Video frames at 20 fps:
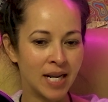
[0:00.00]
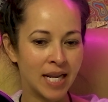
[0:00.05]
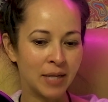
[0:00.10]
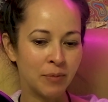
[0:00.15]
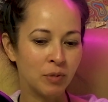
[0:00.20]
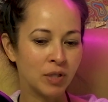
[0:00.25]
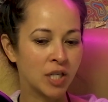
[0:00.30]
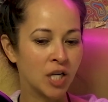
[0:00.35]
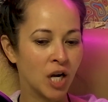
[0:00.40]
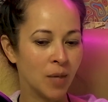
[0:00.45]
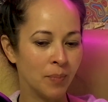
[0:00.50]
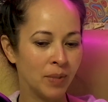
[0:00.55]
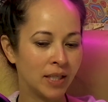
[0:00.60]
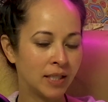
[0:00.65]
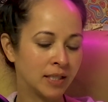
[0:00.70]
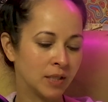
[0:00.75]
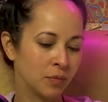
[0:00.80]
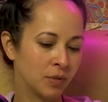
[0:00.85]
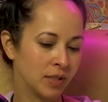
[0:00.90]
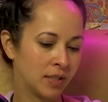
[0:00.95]
I would come in
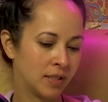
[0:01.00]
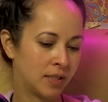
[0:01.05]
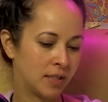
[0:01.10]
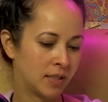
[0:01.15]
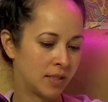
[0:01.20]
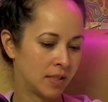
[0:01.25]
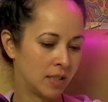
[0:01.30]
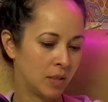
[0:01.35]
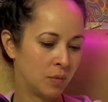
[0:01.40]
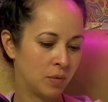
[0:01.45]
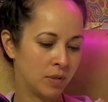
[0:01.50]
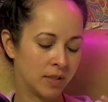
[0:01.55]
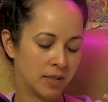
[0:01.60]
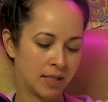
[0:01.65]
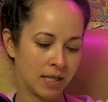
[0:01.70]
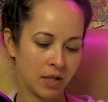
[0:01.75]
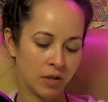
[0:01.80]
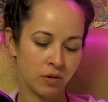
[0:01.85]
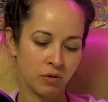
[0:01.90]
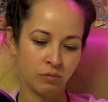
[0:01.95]
because it was
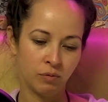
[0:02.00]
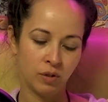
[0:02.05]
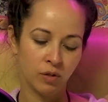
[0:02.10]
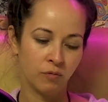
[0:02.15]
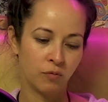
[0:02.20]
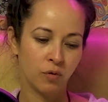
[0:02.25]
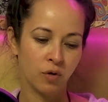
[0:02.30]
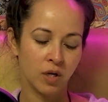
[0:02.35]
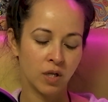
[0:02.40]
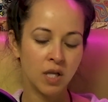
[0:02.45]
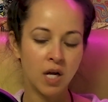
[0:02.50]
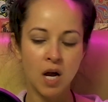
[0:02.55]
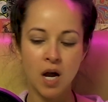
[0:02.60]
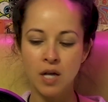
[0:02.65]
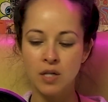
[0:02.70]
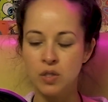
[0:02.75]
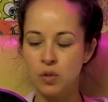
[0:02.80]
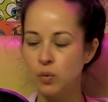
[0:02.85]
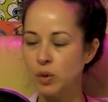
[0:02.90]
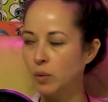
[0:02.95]
at 3 or 4
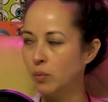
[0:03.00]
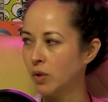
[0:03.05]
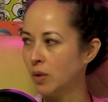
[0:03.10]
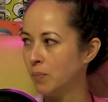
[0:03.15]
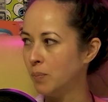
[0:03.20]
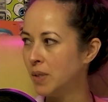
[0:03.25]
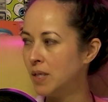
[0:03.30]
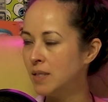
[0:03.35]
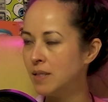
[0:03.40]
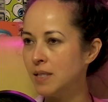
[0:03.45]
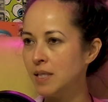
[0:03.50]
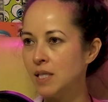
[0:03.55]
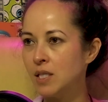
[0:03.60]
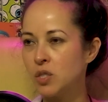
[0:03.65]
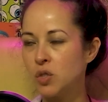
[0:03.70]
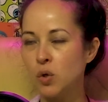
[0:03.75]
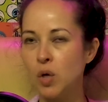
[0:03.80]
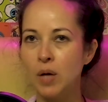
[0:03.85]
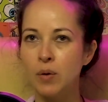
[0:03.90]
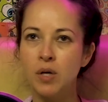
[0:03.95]
o'clock, so we weren't busy.
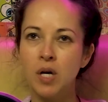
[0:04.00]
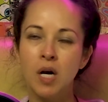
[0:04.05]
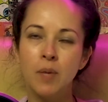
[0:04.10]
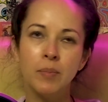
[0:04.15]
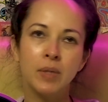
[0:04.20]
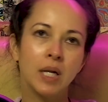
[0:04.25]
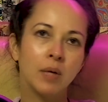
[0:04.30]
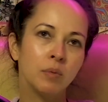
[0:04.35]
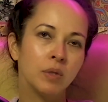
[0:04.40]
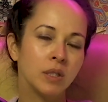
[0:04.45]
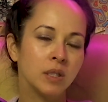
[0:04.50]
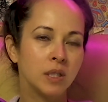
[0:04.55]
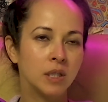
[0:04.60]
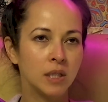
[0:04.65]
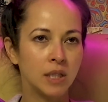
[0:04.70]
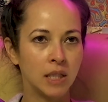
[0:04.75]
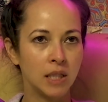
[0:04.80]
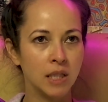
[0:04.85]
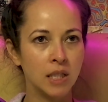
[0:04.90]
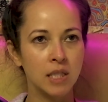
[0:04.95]
So I would come and I would
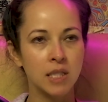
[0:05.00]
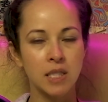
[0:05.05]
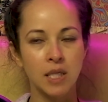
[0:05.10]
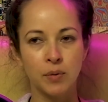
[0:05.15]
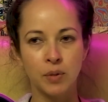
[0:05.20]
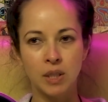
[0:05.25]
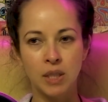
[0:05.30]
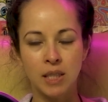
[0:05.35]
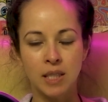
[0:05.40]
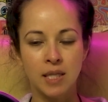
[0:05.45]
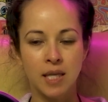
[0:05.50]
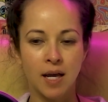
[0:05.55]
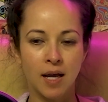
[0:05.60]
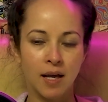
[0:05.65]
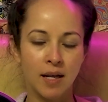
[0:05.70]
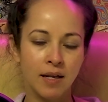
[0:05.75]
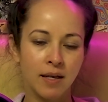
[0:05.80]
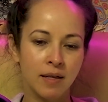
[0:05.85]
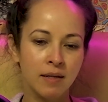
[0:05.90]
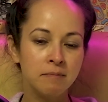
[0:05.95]
clean this and I would clean that,
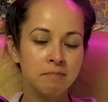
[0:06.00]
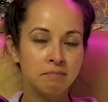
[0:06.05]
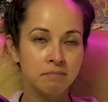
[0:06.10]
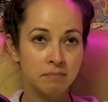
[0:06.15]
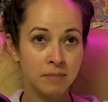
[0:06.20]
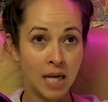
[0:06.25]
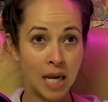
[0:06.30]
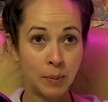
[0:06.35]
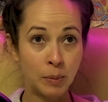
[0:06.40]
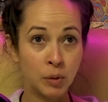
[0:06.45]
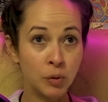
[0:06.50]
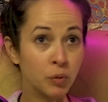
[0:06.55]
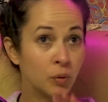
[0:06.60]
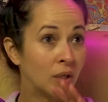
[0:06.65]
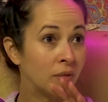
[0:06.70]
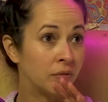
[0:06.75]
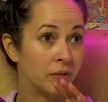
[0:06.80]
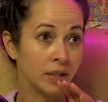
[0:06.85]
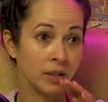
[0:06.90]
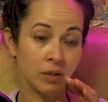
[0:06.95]
and I would go through
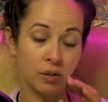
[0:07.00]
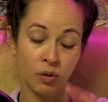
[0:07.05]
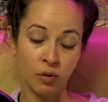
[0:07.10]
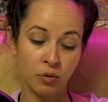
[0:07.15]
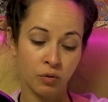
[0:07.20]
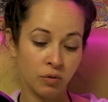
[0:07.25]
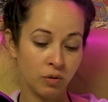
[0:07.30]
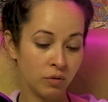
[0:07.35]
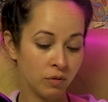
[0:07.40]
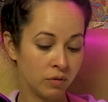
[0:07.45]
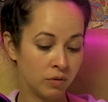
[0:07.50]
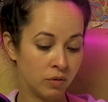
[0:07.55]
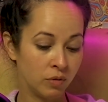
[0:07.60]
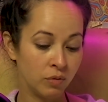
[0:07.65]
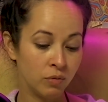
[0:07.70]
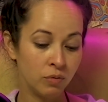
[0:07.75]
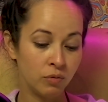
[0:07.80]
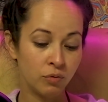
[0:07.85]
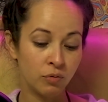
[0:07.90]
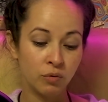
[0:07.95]
everything, go through
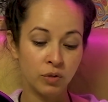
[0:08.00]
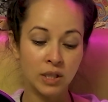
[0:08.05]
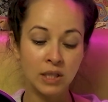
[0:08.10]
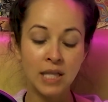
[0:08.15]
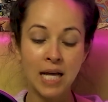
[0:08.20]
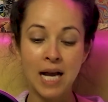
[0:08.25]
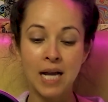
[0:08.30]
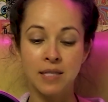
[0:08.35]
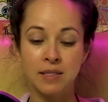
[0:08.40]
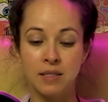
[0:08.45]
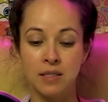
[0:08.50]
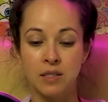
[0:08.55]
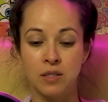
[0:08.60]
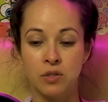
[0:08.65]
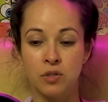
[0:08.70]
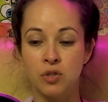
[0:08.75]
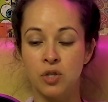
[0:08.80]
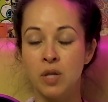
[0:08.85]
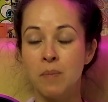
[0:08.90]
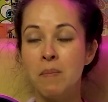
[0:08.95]
the glasses,
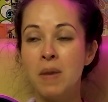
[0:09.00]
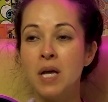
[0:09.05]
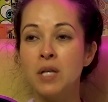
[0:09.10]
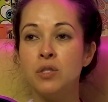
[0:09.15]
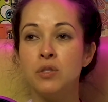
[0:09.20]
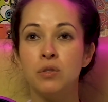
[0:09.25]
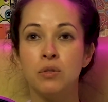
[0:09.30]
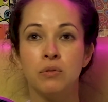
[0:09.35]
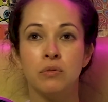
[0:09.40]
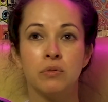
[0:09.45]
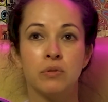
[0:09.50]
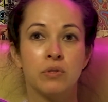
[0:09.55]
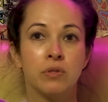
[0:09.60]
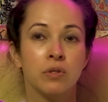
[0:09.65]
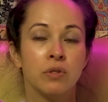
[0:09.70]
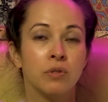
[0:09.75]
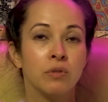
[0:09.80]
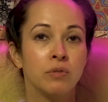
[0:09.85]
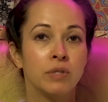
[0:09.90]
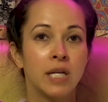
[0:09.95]
to the menus,
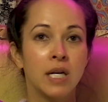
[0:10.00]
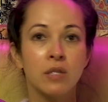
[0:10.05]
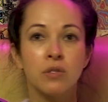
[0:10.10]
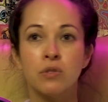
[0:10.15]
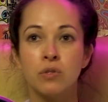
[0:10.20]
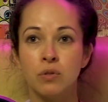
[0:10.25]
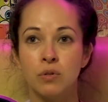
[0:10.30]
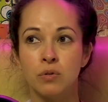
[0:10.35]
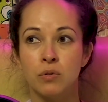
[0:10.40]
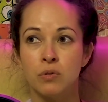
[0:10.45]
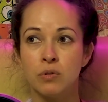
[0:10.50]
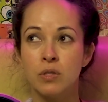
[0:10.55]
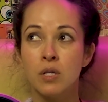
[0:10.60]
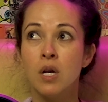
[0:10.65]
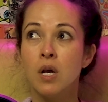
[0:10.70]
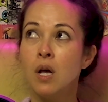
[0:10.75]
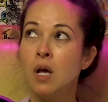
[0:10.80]
to the utensils,